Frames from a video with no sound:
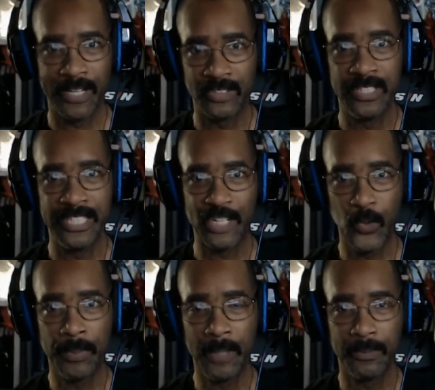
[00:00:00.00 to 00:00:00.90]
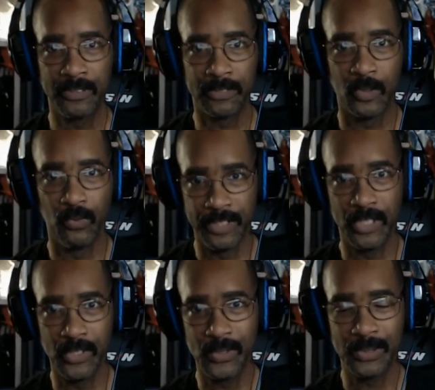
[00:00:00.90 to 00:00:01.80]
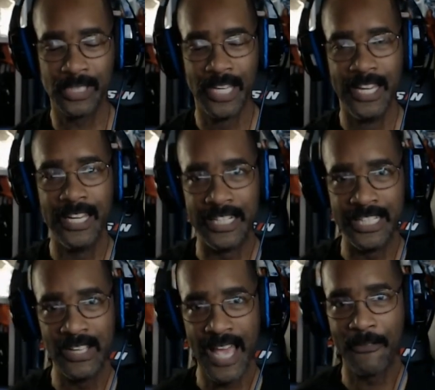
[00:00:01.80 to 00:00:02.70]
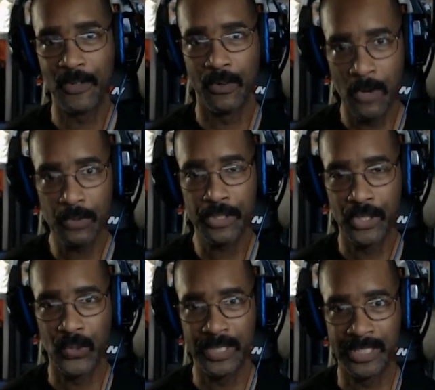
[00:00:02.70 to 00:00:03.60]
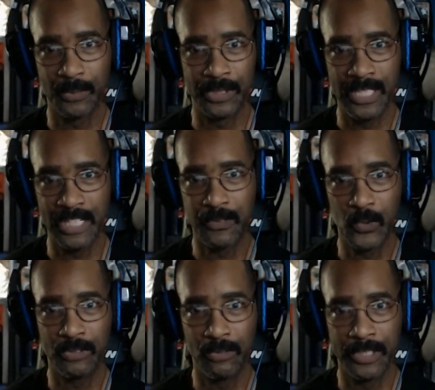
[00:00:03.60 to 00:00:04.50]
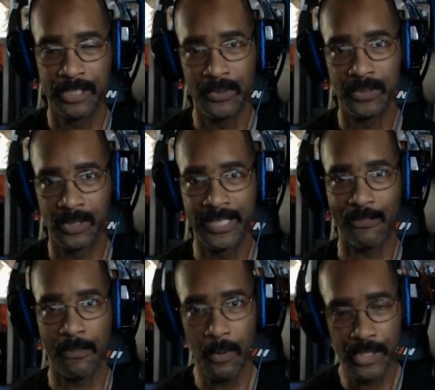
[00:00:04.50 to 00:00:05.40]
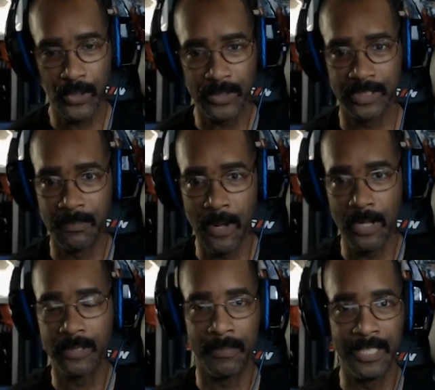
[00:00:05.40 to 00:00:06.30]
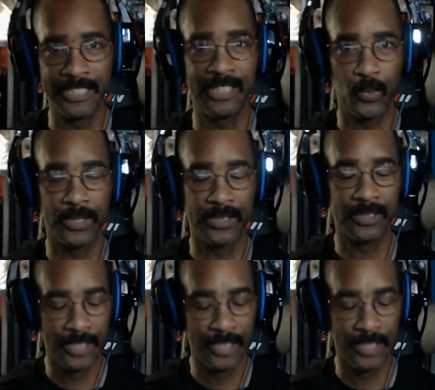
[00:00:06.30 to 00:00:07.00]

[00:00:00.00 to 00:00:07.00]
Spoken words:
So you need crew people to run those, and then you have your remote turrets, which you need crew to run too. So you got remote turrets, smaller ballistic ones,